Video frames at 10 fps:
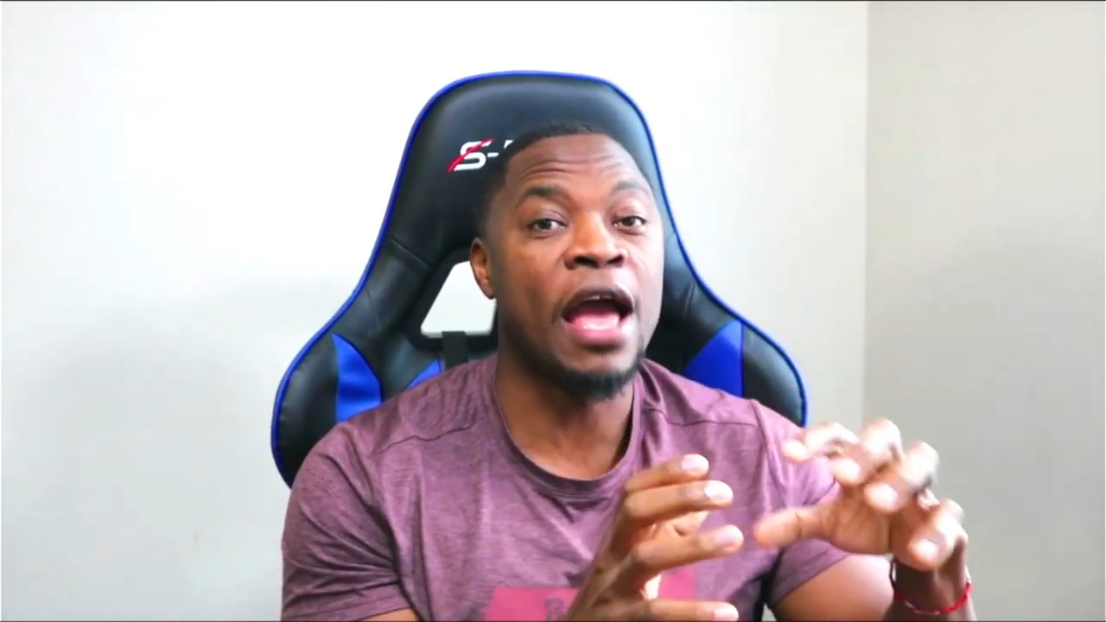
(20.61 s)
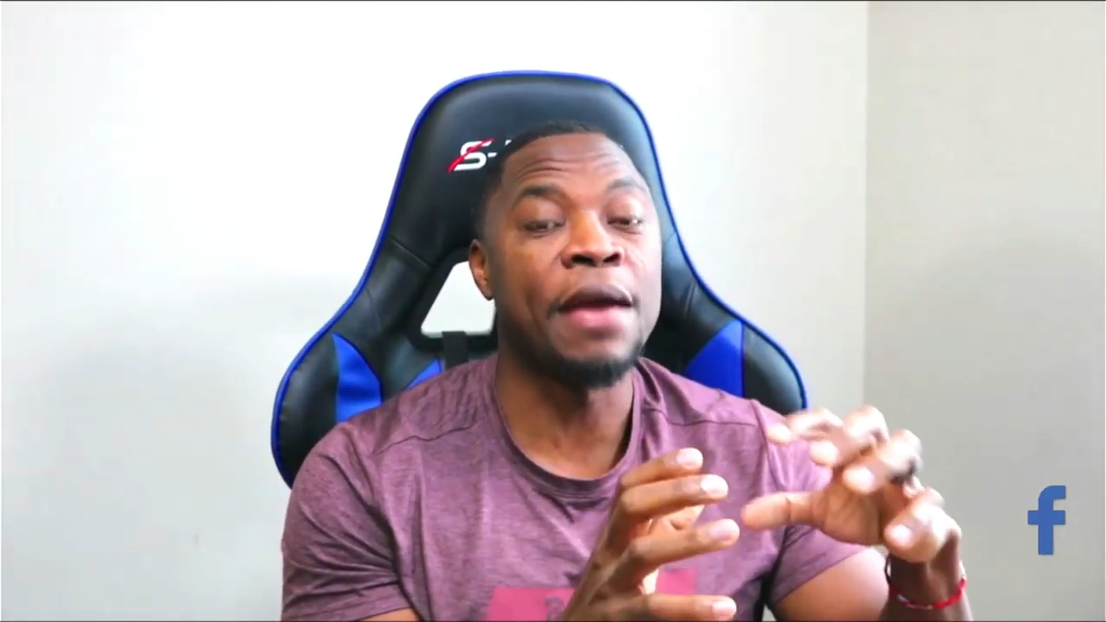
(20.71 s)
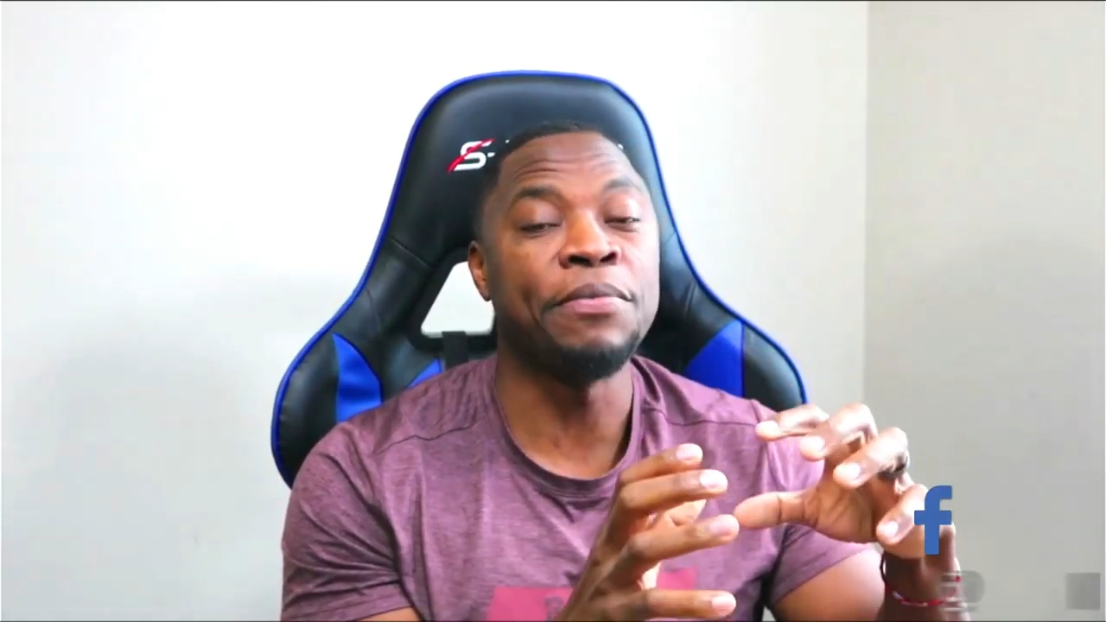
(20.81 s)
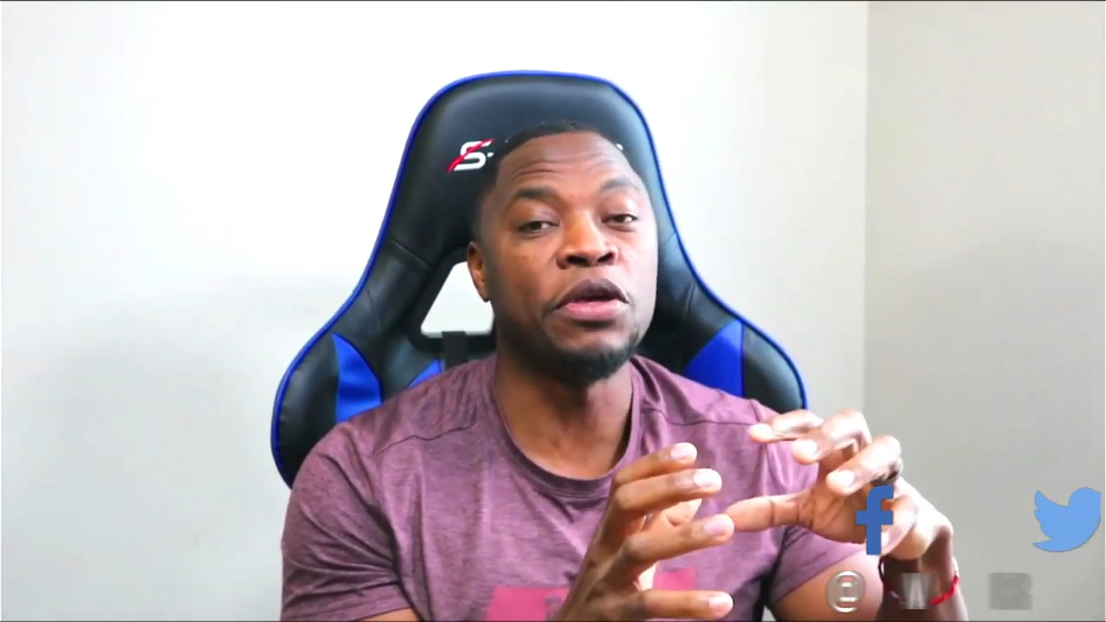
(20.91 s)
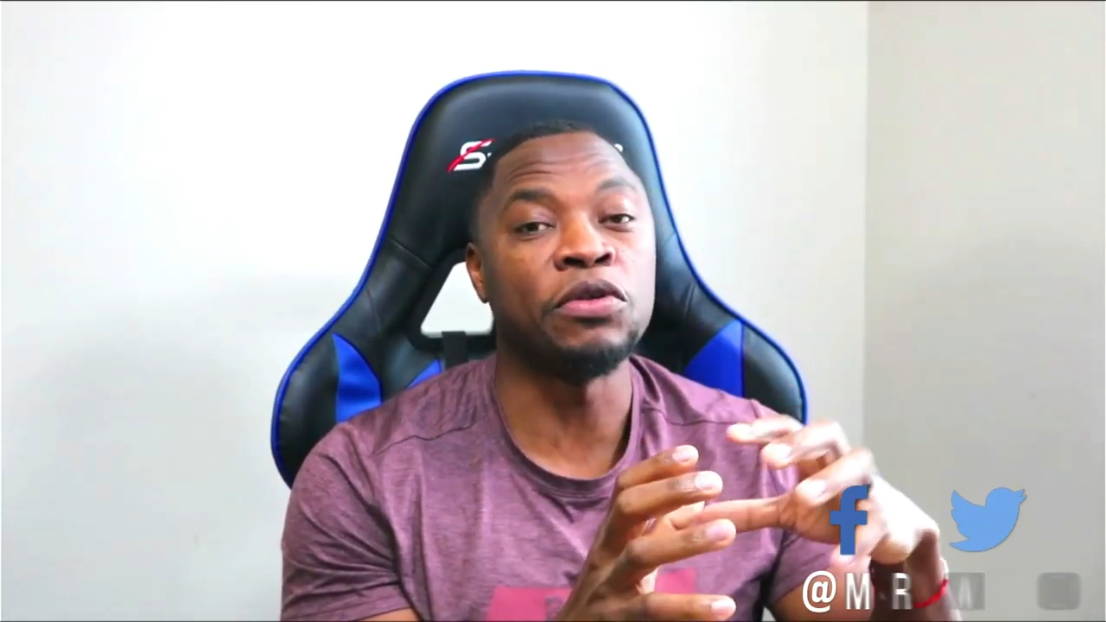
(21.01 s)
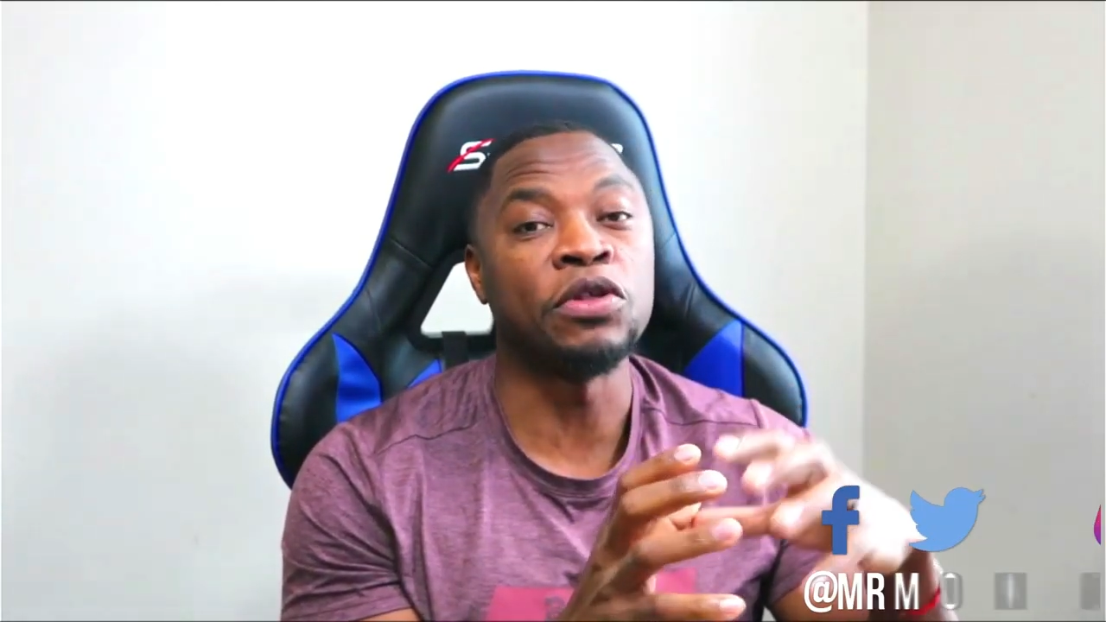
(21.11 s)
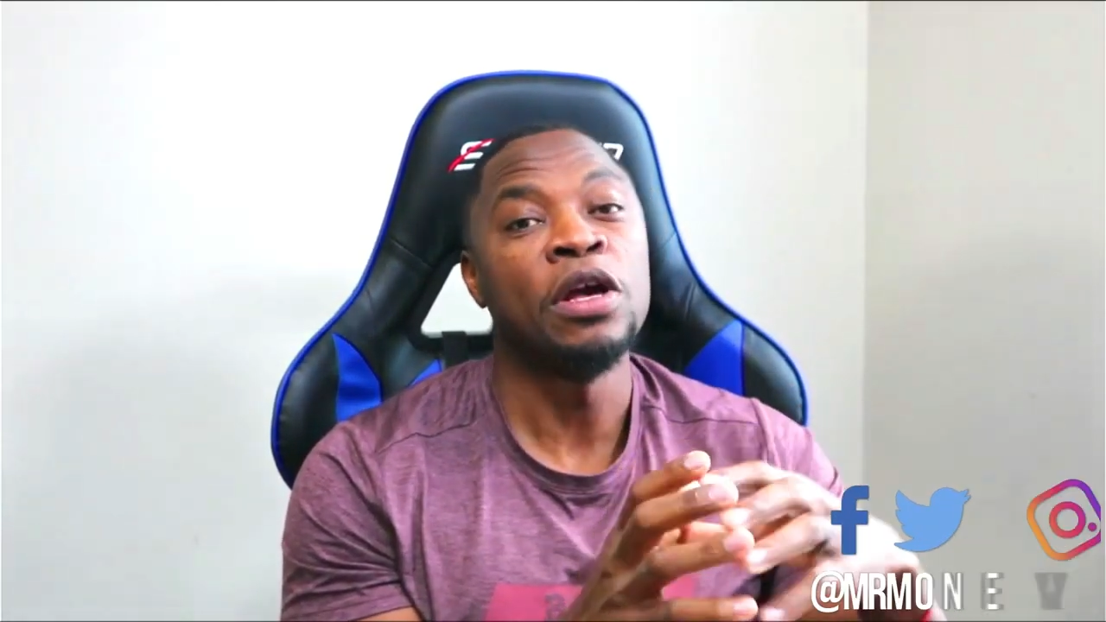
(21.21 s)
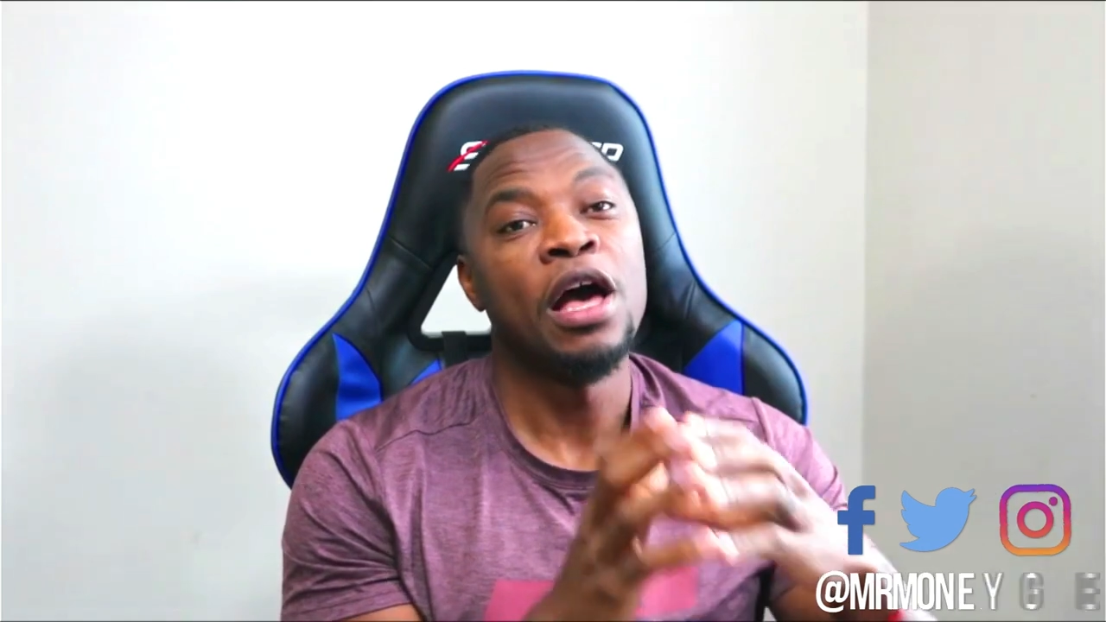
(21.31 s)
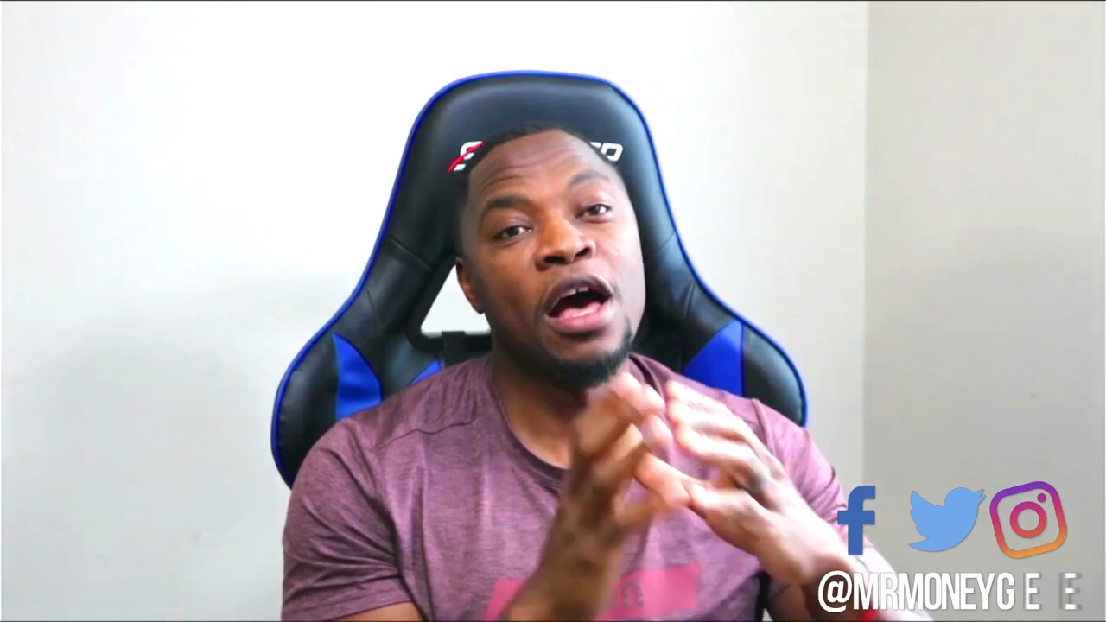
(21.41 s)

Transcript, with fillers: IPOs.